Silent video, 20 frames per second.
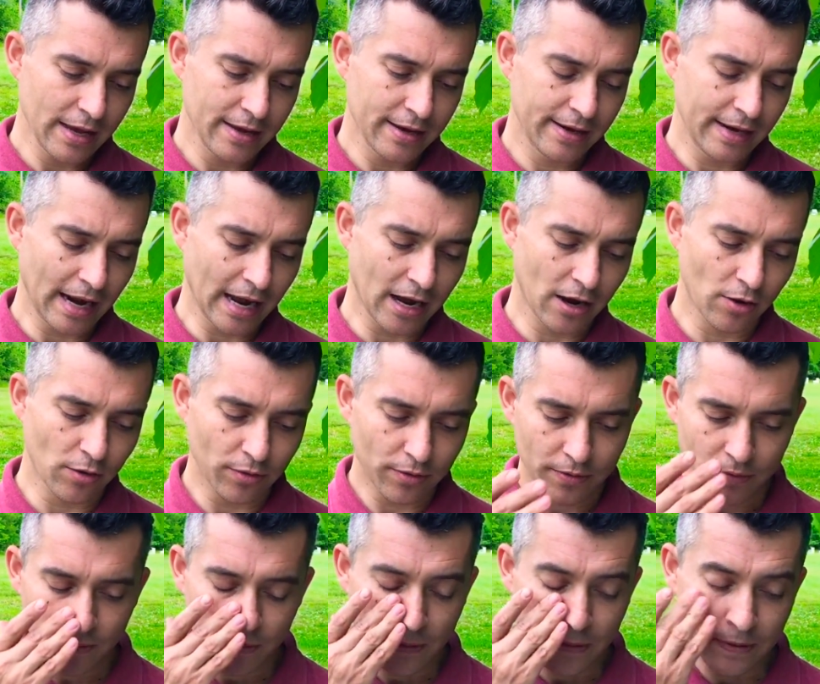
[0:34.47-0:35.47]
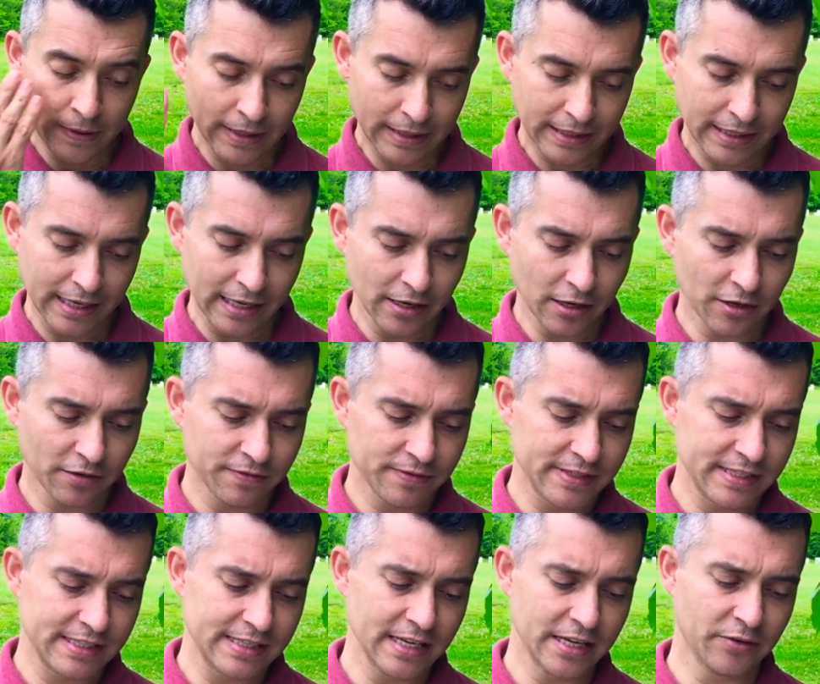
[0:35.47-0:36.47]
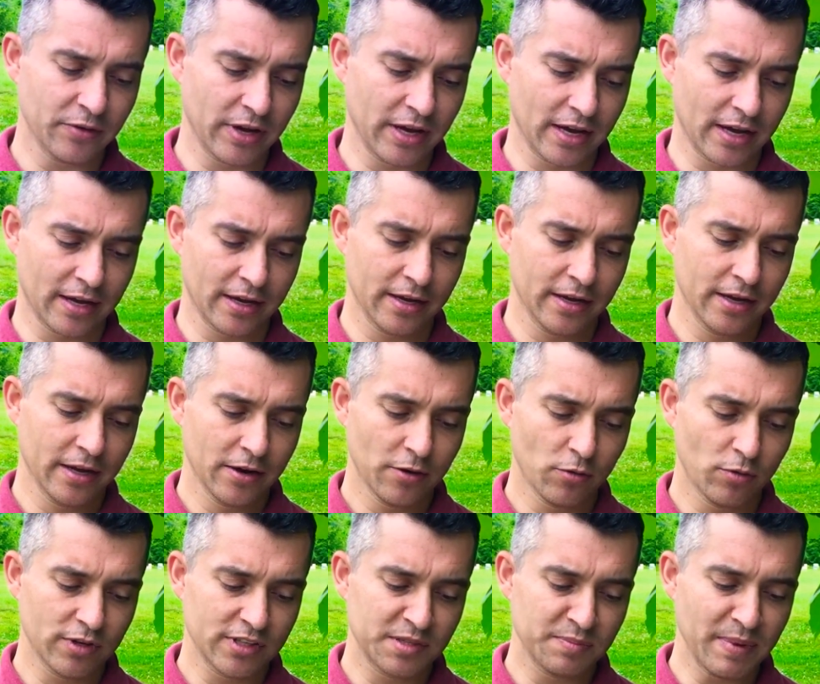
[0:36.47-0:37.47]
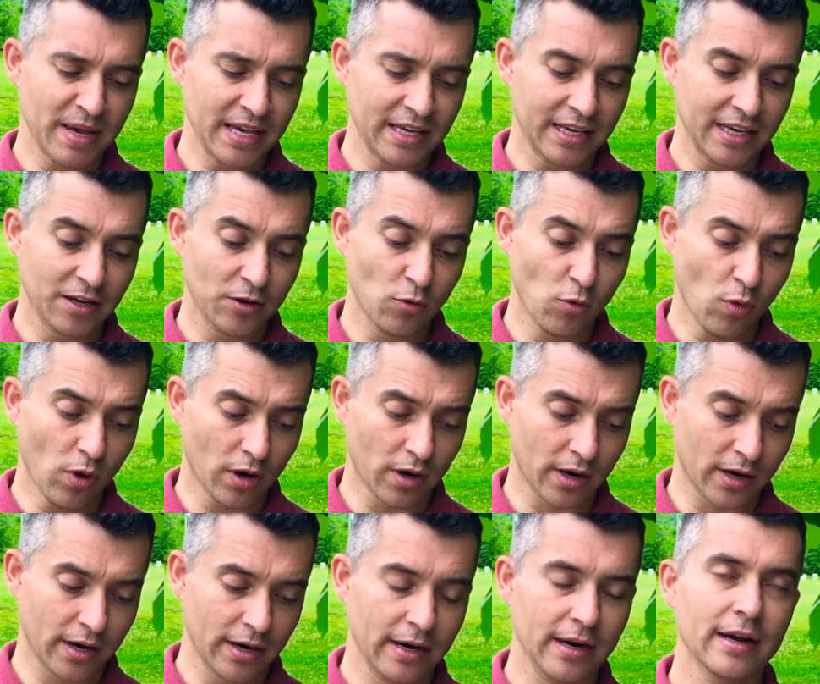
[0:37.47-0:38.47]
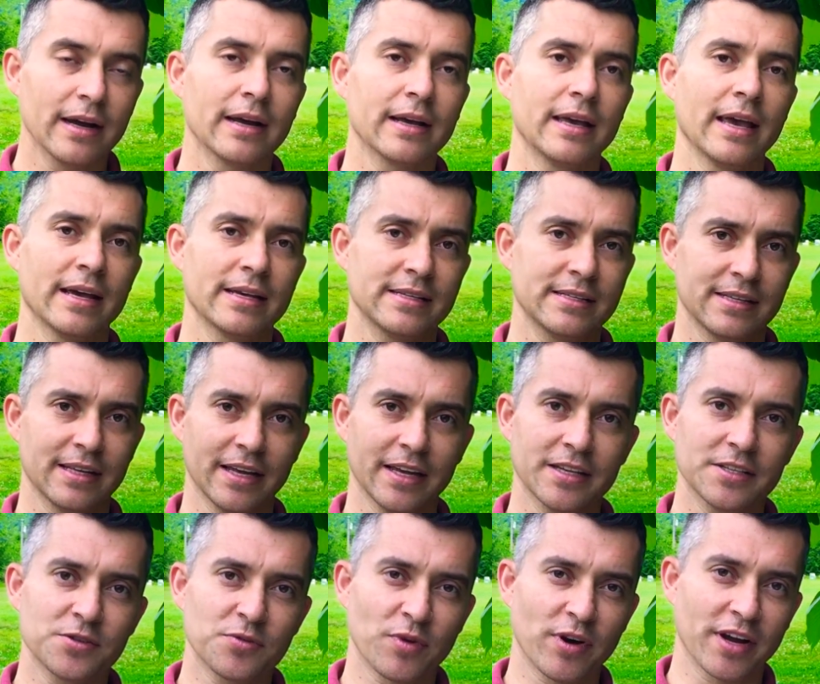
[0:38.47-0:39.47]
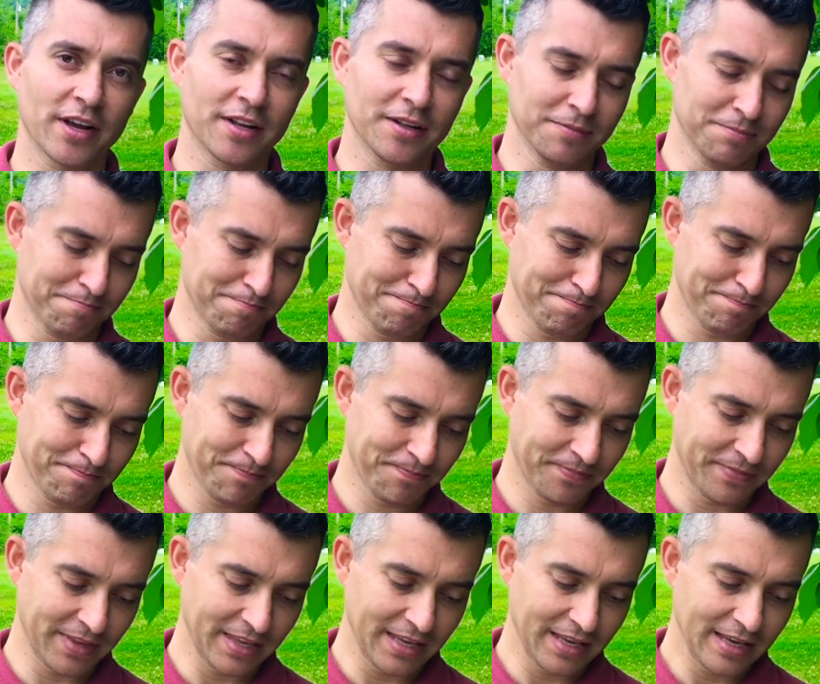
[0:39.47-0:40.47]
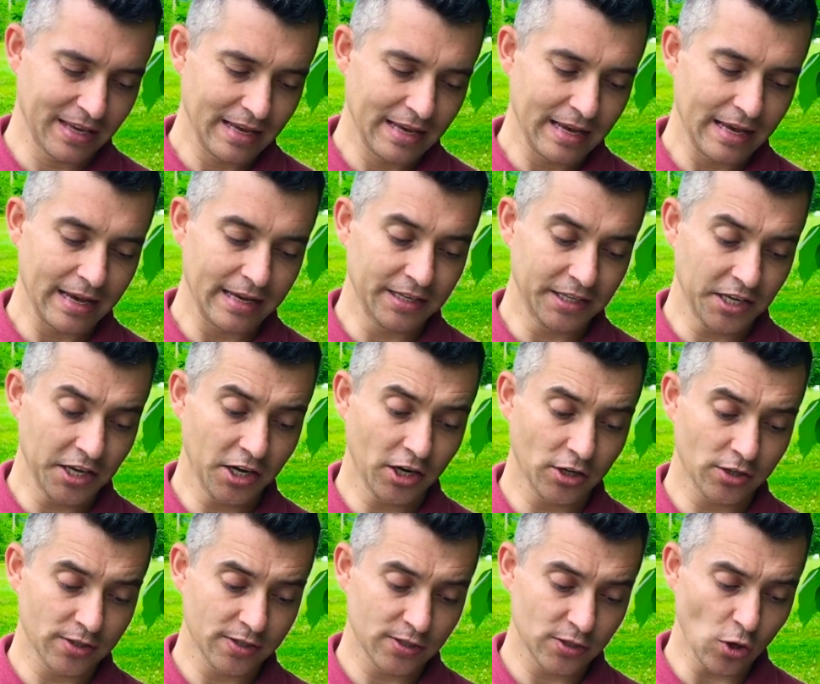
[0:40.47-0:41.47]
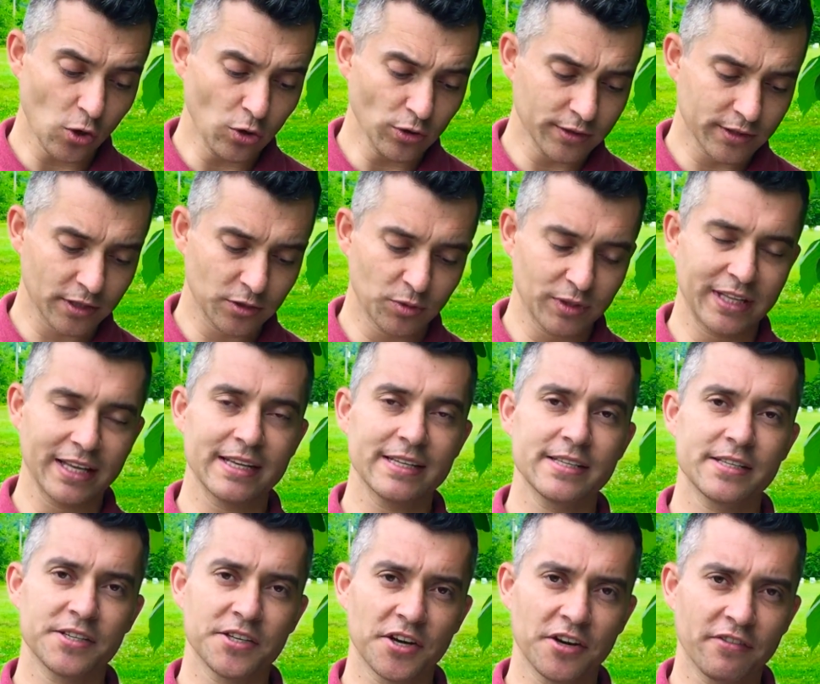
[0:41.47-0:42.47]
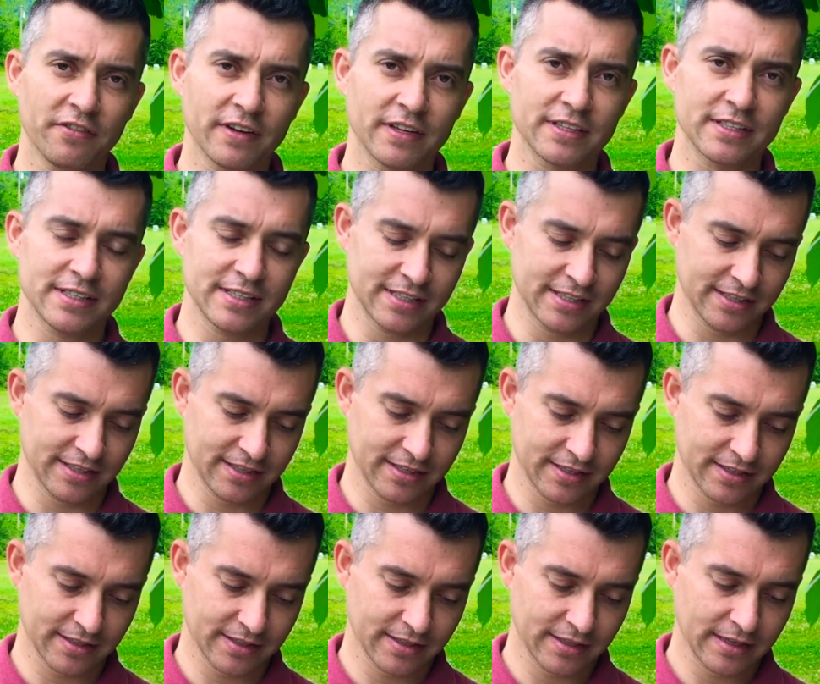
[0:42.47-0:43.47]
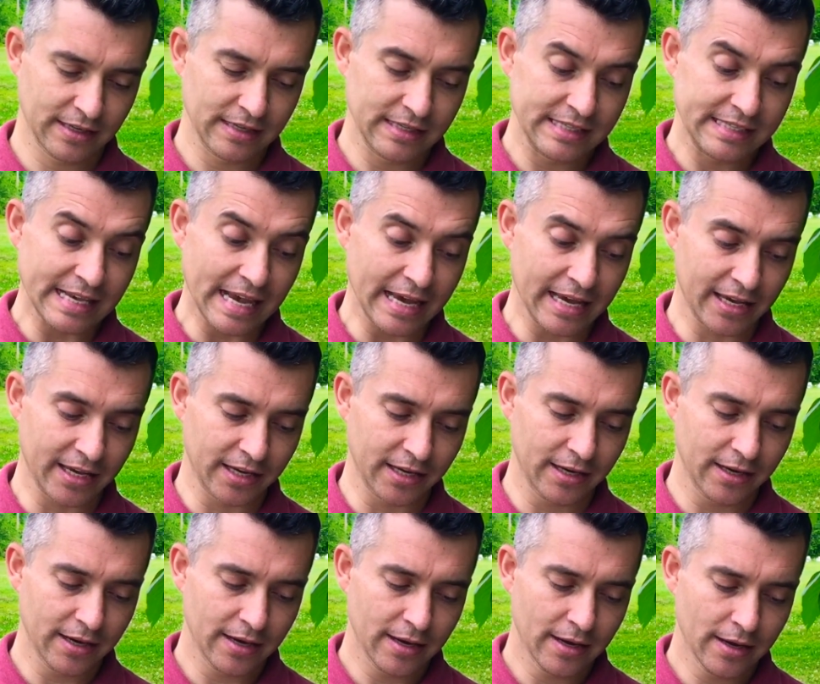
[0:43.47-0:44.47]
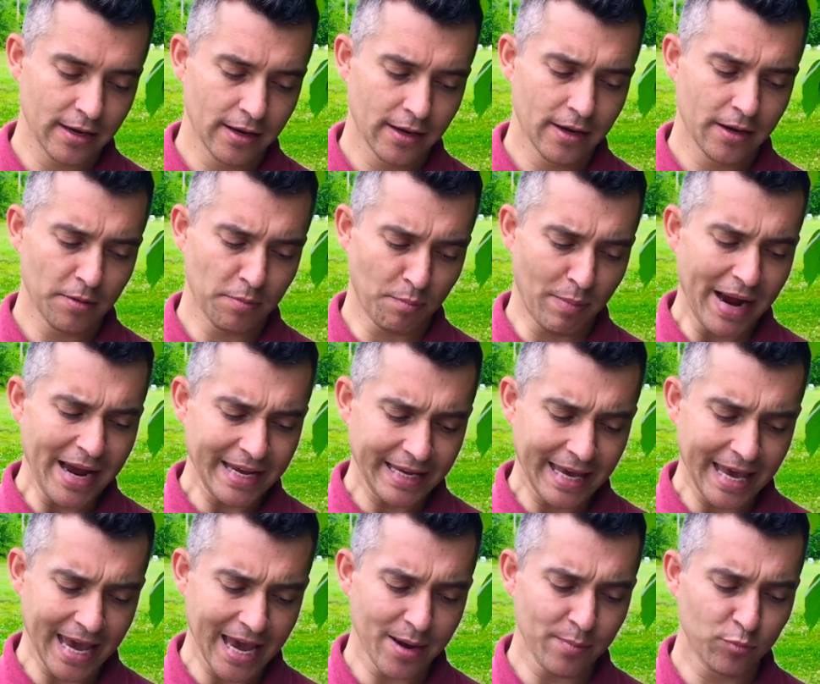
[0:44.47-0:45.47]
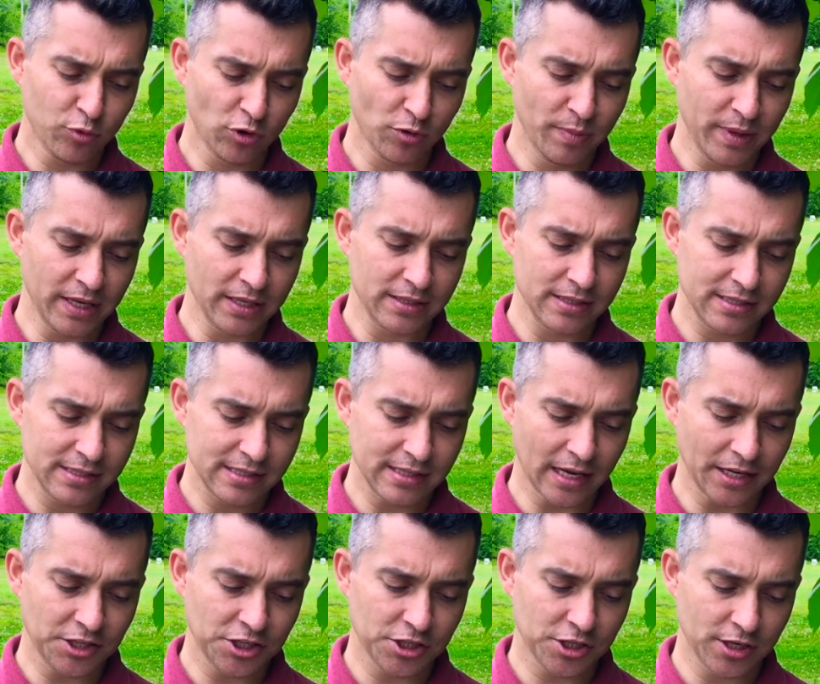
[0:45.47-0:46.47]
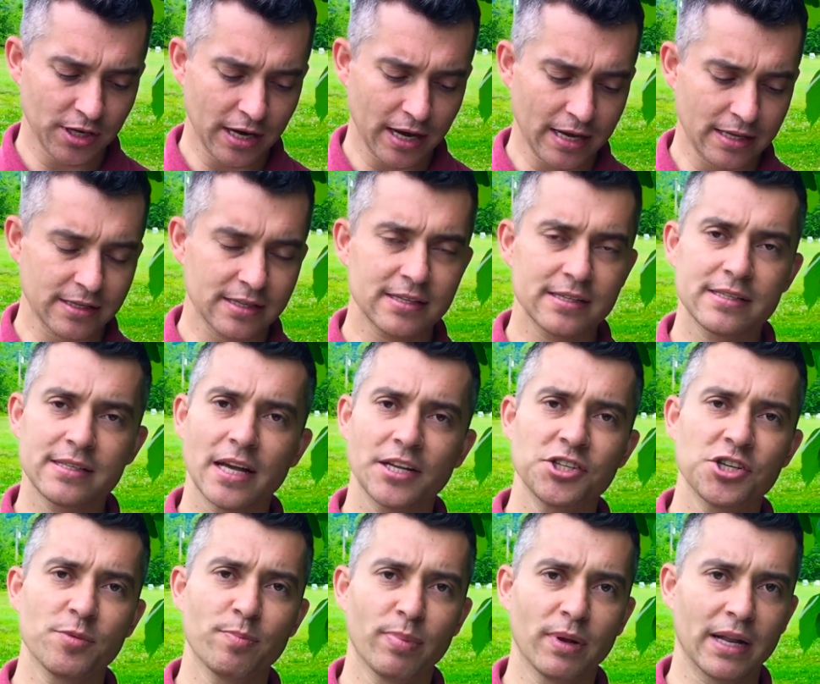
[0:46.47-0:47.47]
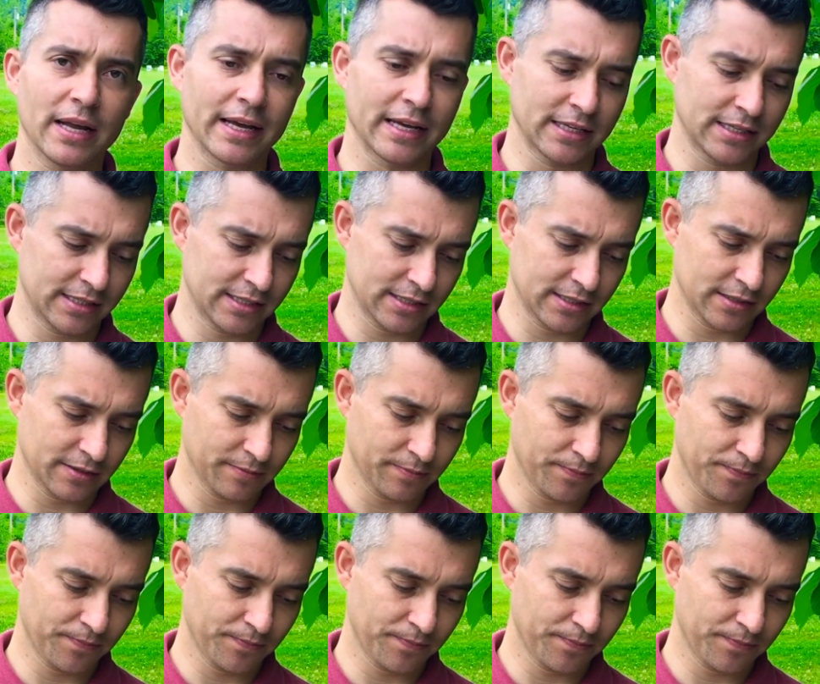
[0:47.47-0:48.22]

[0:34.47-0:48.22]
Now, the king of Syria was making war against Israel, and he consulted with his servants, saying, "My camp will be in such and such a place."